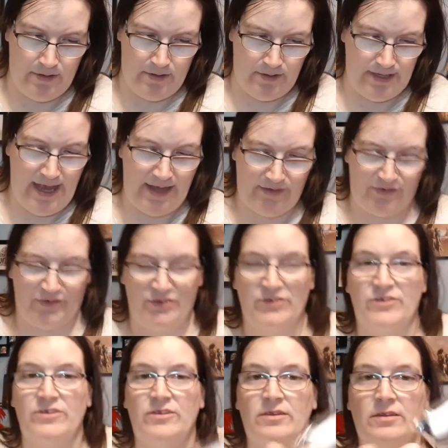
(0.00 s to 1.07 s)
Yes,
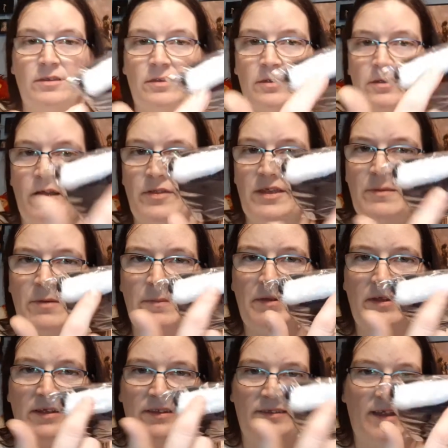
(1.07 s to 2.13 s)
I think it might be
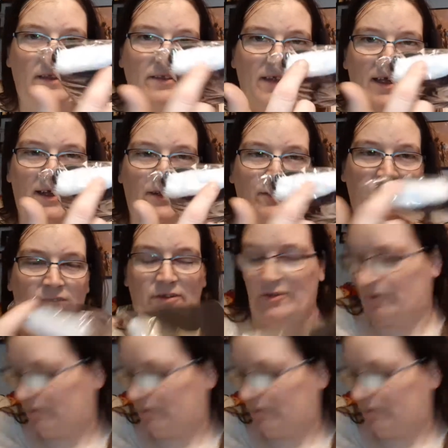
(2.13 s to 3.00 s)
like a Santa hat because it's got a